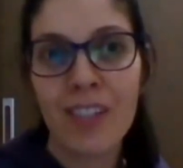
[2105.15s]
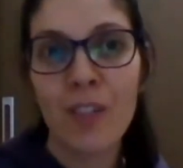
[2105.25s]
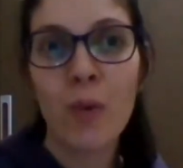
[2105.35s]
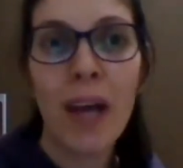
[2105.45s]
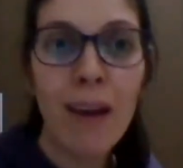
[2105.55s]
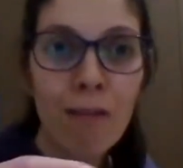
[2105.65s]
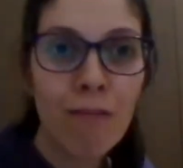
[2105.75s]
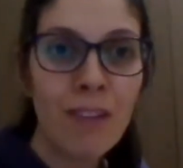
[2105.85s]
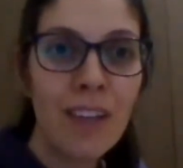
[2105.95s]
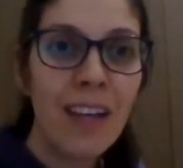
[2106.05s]
You
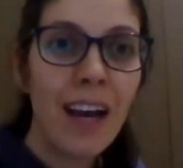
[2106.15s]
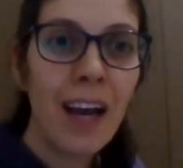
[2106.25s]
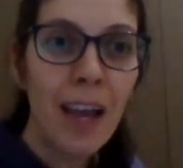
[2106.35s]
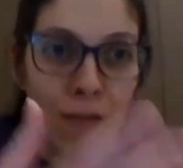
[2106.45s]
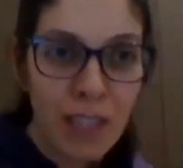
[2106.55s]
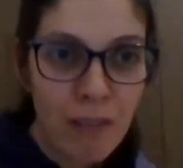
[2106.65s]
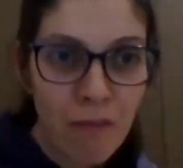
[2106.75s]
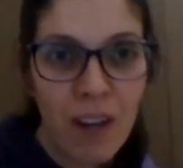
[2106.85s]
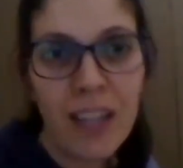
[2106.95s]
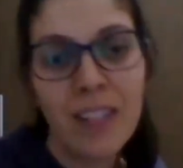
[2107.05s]
have a heavenly
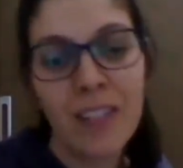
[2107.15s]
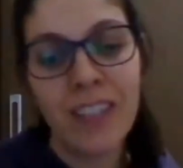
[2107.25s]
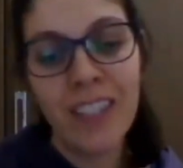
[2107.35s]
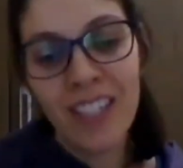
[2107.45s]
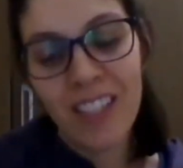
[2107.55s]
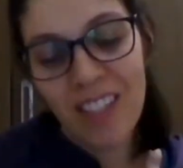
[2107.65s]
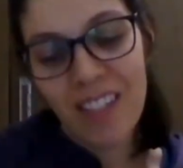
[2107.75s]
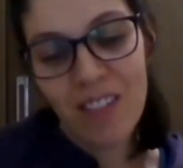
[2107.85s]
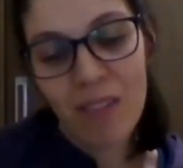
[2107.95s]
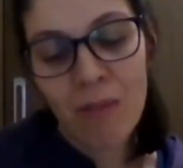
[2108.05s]
father.
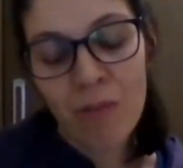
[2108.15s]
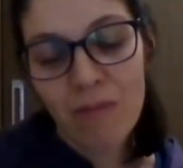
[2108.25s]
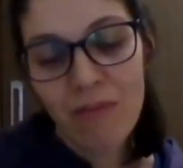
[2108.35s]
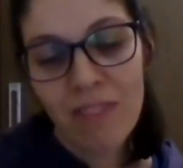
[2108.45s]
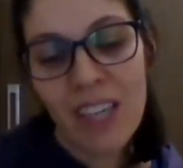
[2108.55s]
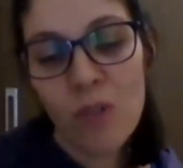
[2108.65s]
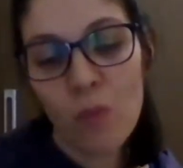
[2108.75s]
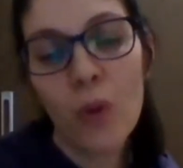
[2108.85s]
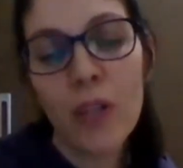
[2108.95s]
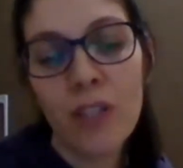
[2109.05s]
So
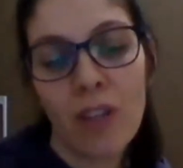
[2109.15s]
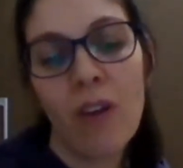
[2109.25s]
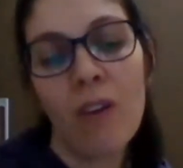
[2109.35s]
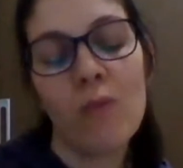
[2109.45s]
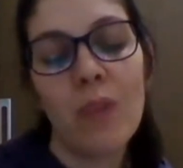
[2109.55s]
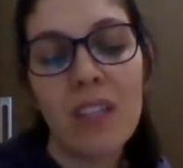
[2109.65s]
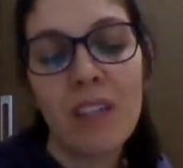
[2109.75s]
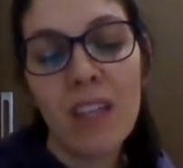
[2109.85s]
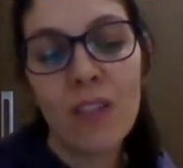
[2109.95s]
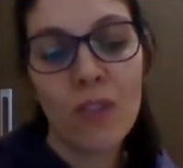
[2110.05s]
this word calls my
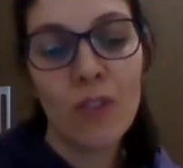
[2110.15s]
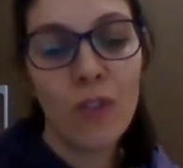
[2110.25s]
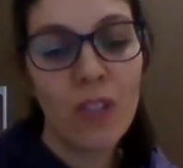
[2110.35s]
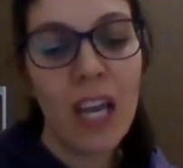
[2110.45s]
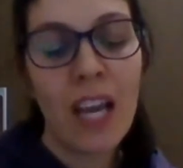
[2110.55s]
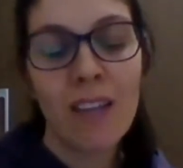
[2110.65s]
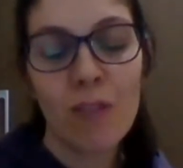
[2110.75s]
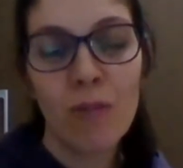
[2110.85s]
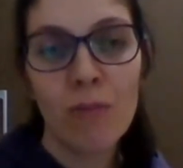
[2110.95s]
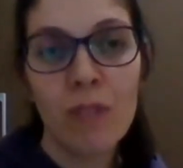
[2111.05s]
attention today.
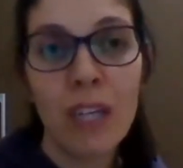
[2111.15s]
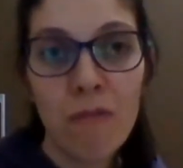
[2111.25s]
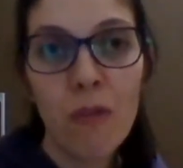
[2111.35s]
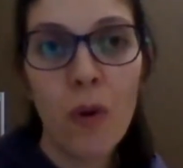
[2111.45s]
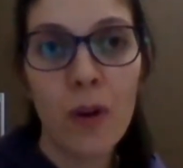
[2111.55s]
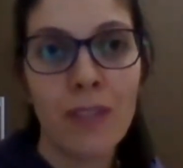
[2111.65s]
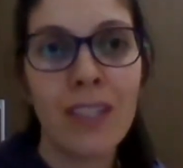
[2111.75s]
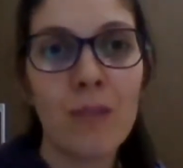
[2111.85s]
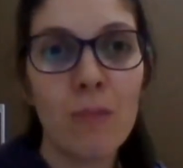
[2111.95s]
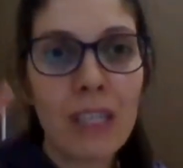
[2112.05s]
So therefore,
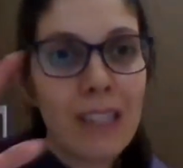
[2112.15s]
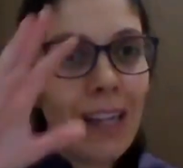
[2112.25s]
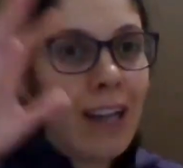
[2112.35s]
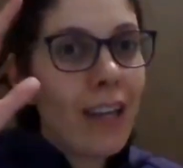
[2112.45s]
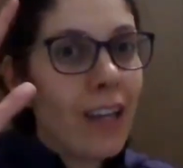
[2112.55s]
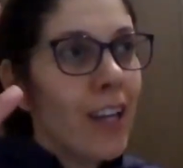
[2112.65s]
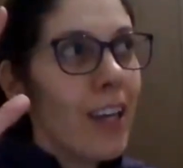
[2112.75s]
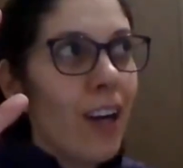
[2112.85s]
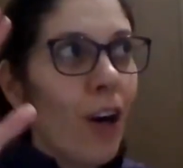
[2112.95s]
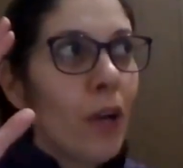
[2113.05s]
it means like,
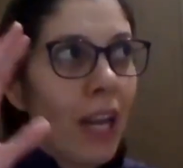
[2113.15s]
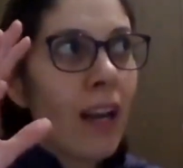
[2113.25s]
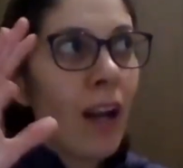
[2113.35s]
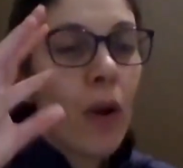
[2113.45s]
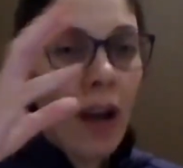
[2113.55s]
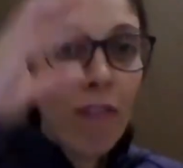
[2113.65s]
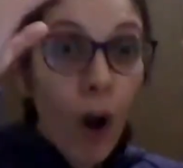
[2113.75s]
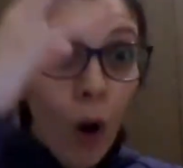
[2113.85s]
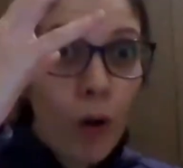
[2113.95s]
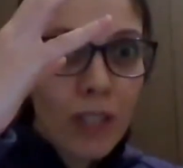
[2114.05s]
okay, now you have
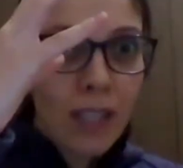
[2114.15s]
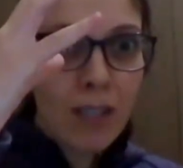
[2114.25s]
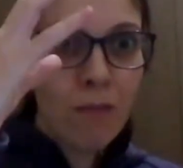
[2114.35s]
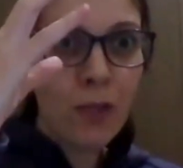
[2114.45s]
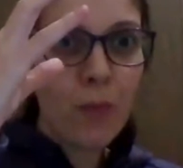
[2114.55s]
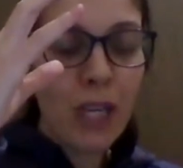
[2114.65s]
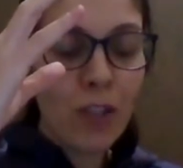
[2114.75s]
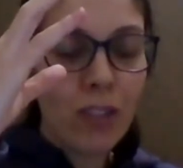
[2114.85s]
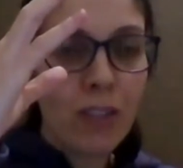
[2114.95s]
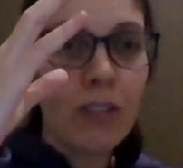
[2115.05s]
all this
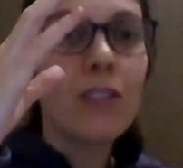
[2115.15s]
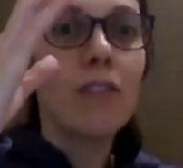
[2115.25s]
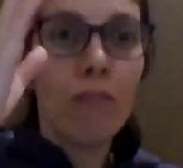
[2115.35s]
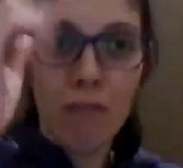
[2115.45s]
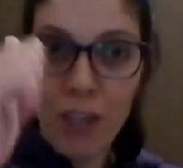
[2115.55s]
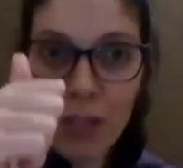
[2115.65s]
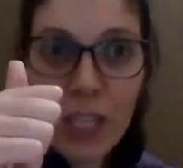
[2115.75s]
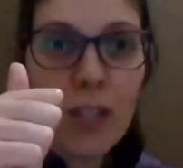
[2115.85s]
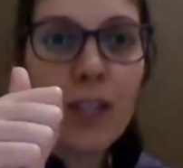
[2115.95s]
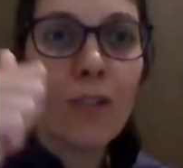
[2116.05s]
information. Very
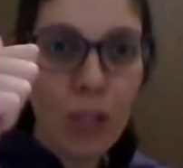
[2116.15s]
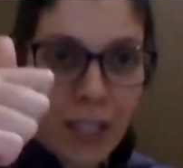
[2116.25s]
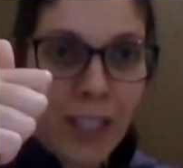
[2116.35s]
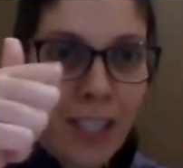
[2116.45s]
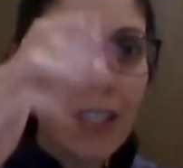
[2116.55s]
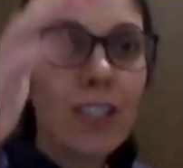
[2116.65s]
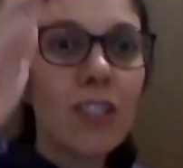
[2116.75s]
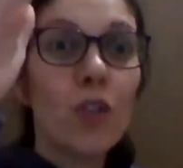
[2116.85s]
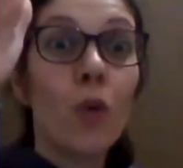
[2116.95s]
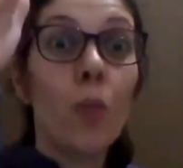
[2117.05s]
good, you learn.
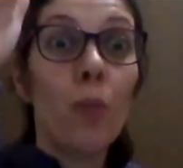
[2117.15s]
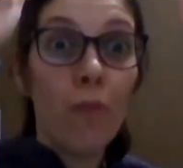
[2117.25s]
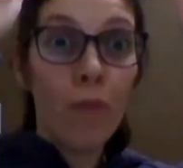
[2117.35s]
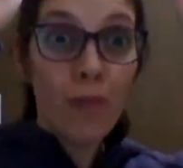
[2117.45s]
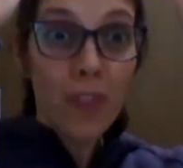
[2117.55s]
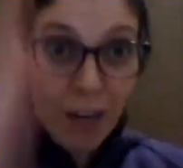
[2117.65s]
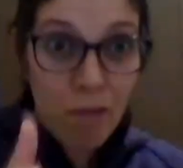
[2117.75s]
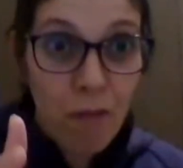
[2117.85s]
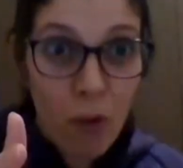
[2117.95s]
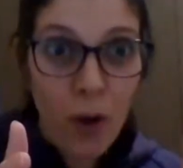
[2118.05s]
So
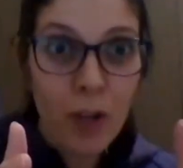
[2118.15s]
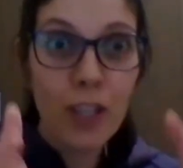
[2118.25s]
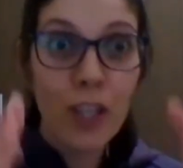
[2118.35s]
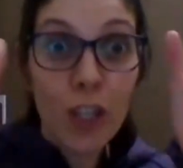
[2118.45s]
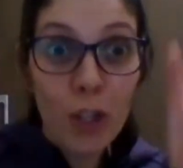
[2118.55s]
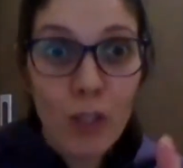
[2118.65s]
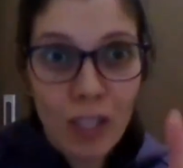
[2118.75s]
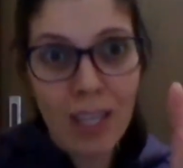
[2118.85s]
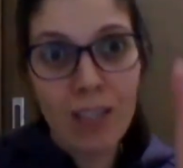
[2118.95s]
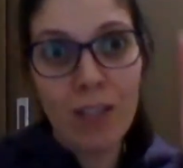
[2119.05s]
therefore,
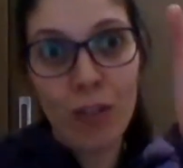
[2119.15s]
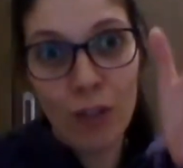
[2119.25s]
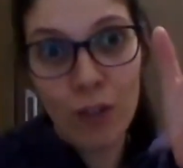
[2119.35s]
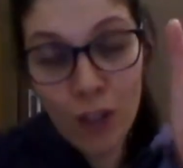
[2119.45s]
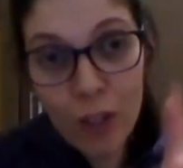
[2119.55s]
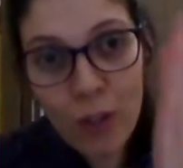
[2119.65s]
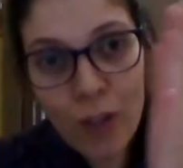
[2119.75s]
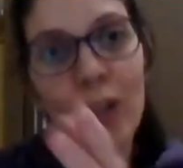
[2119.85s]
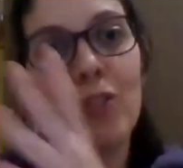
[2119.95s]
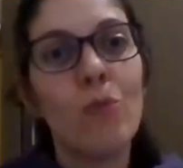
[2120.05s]
use it. Do
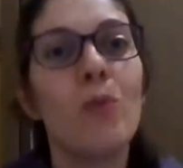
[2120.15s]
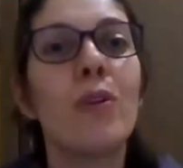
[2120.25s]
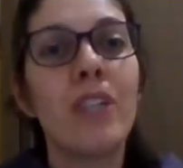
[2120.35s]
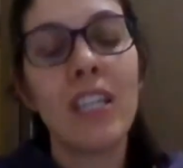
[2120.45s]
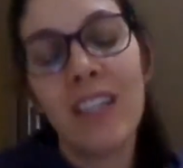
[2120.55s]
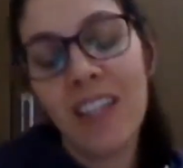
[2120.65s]
not worry.